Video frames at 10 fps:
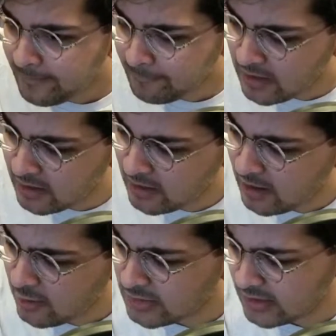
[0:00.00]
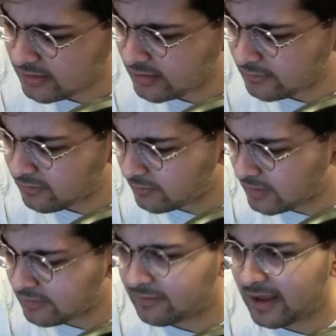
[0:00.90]
I also think
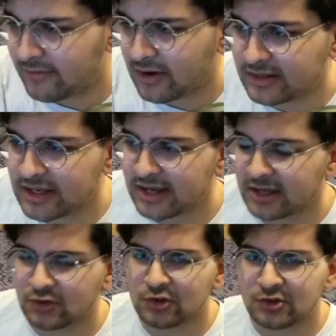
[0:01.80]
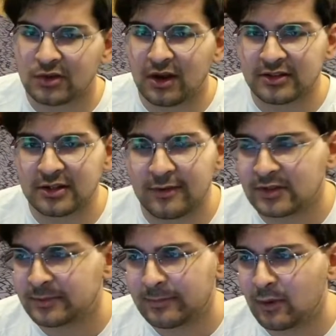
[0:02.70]
the flavor is a Jujutsu Kaisen
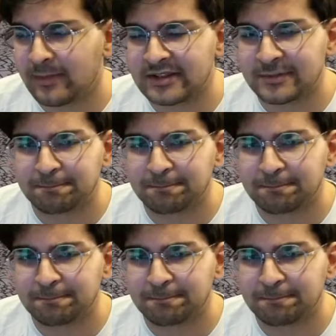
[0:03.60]
reference, but it probably isn't.